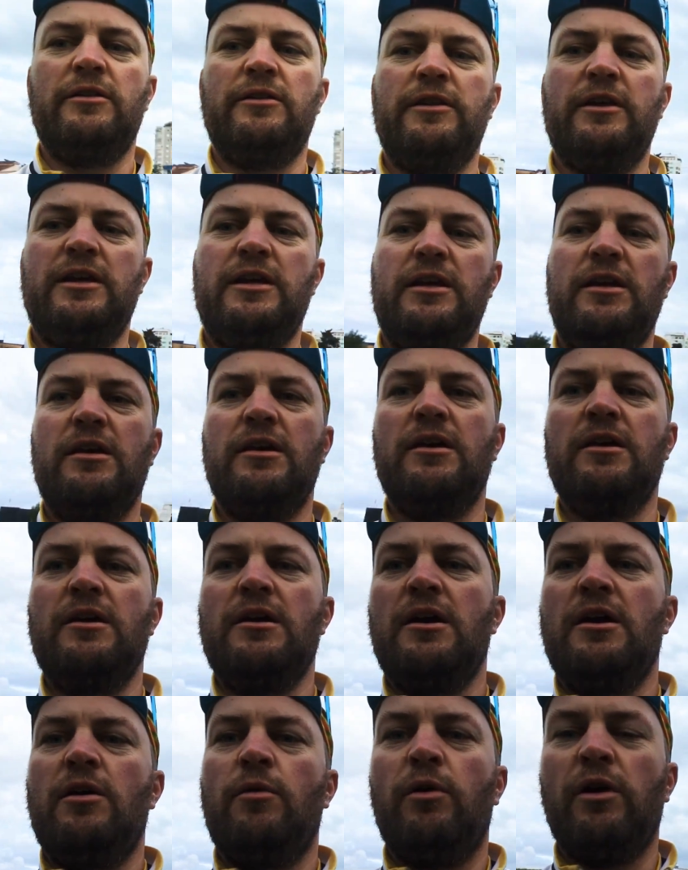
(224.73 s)

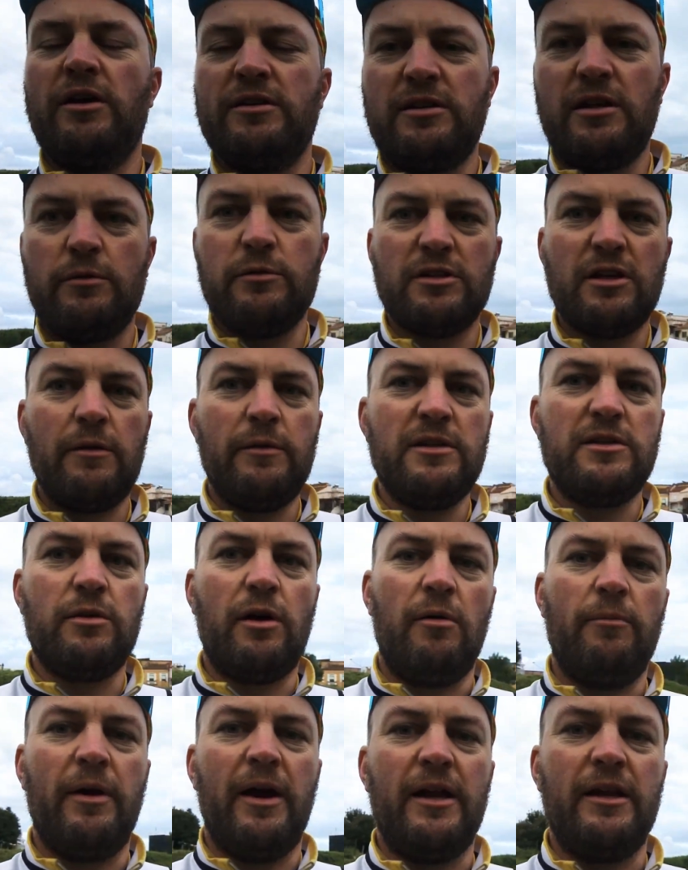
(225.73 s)
when I said I was coming
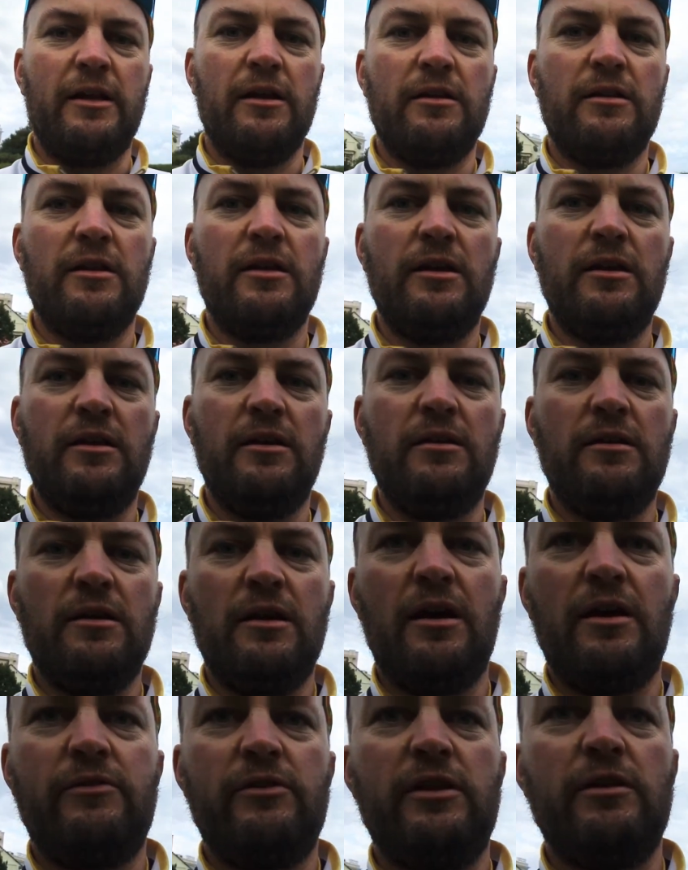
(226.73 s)
to Albania,
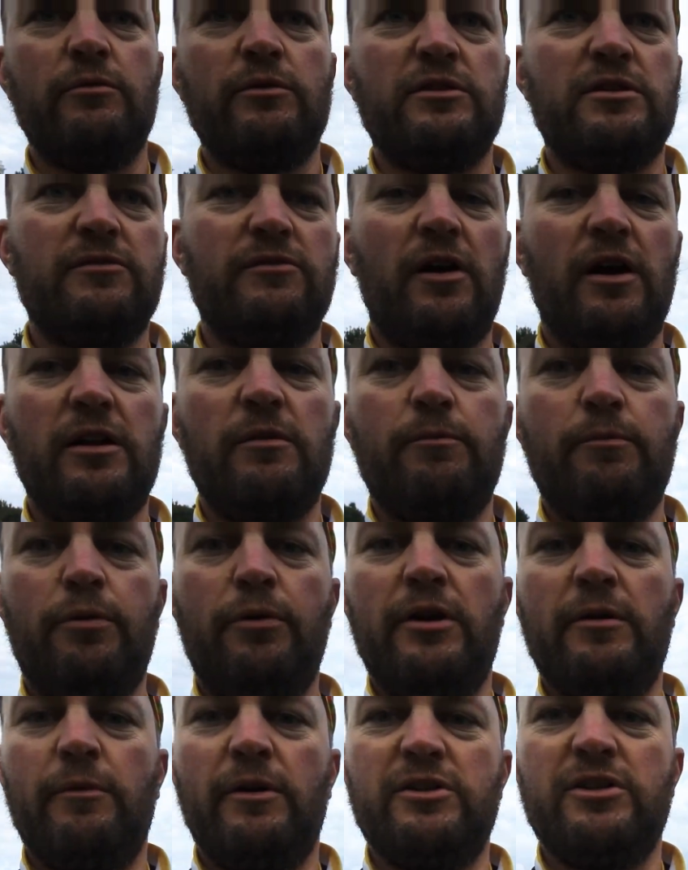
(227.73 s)
everything was divided
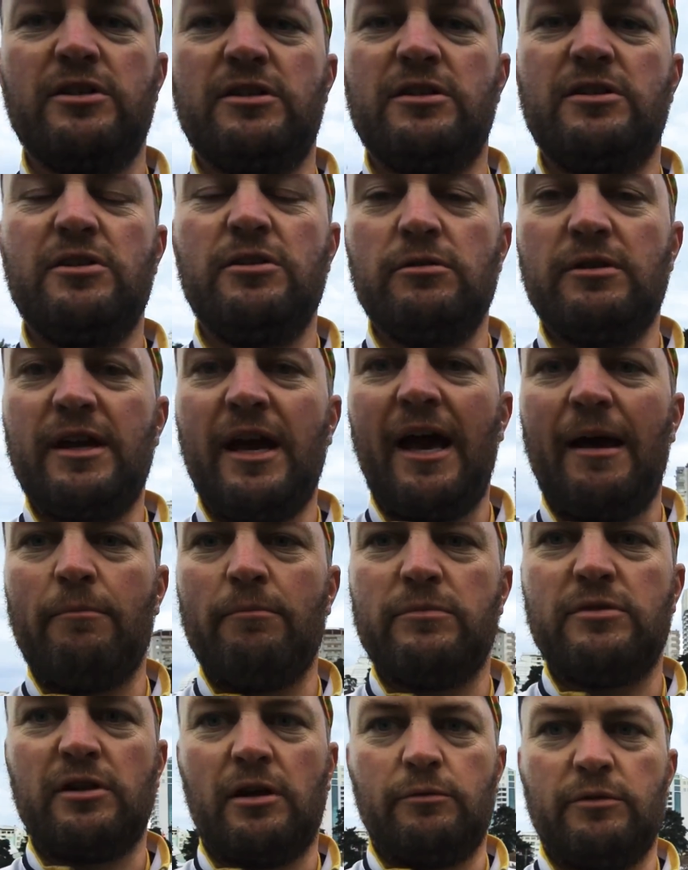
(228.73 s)
pretty much into 2
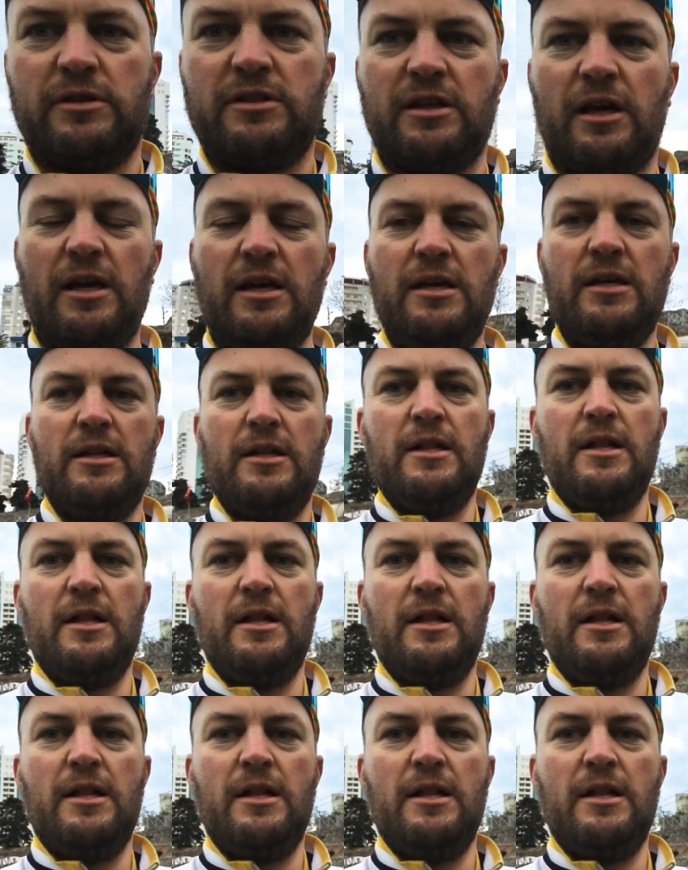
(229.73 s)
camps, I would say.